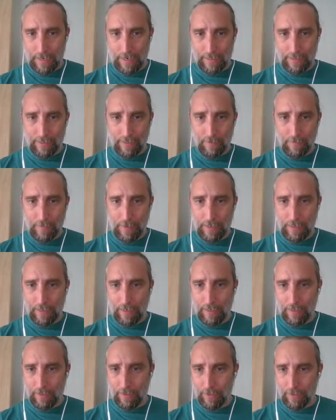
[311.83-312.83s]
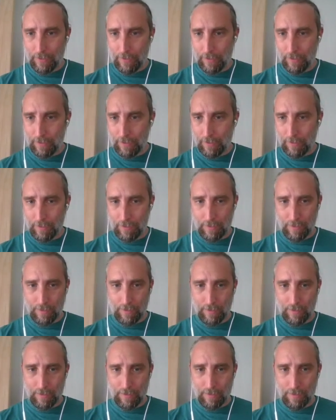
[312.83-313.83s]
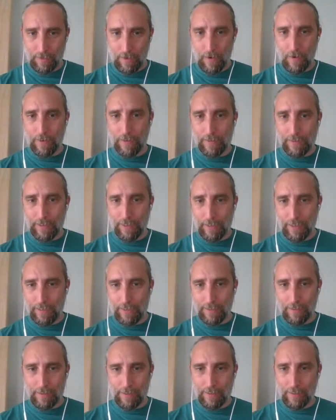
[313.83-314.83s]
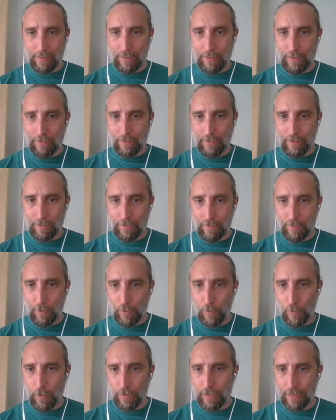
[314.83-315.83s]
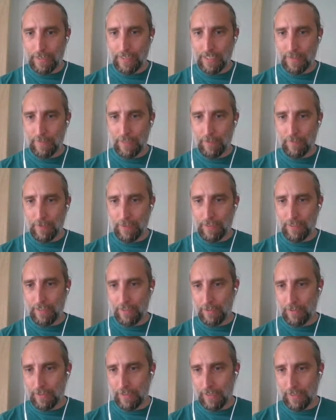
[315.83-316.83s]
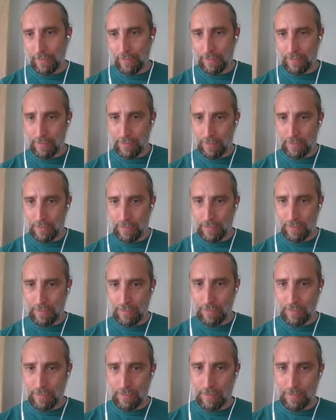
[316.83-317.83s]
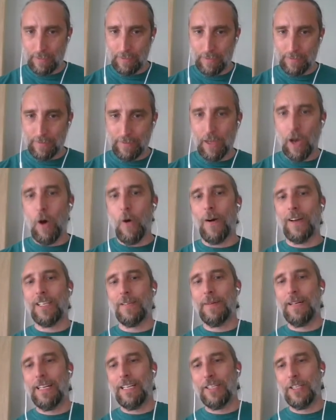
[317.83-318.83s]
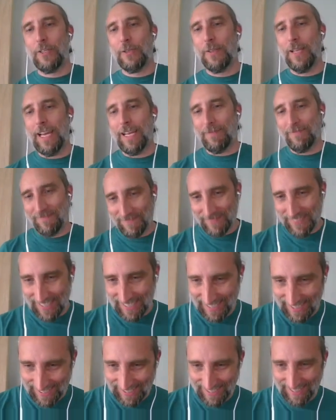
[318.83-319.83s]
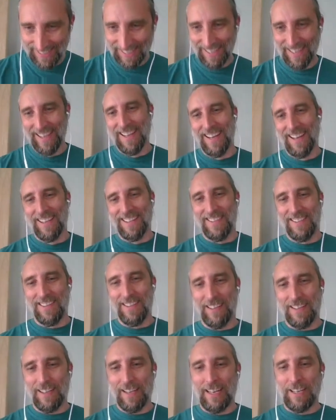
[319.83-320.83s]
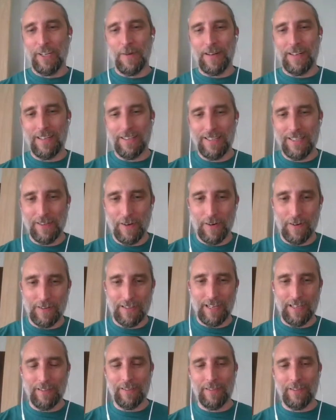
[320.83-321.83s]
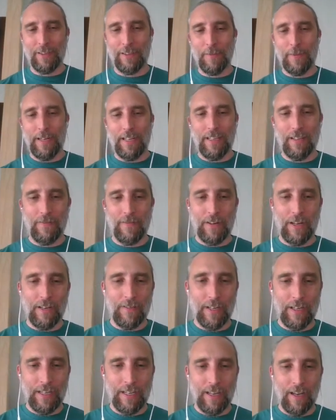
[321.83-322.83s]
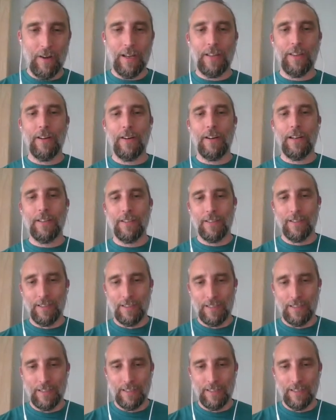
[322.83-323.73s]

I submitted, oh, it doesn't tell you the word that I submitted, but it tells you that I submitted it too late. So the incorrect is 0 because I submitted it at the very, oh yeah, there it is.